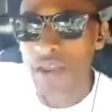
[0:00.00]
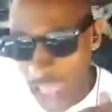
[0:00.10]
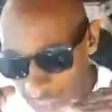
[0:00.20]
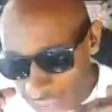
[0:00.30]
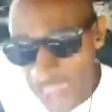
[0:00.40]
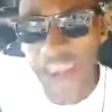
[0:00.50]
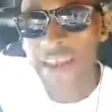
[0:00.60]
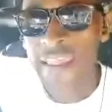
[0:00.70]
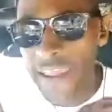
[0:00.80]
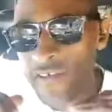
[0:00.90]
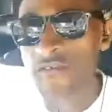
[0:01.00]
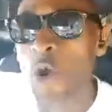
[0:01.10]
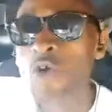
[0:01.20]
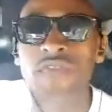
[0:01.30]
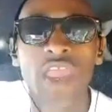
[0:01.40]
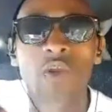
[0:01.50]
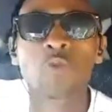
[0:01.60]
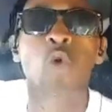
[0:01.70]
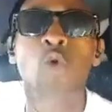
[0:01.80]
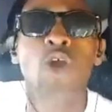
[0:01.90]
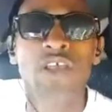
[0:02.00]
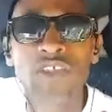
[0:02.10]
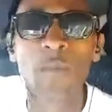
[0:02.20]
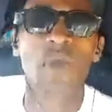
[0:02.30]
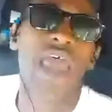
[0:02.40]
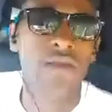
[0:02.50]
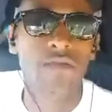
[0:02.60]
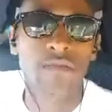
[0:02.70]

like getting involved in Wu Sabat.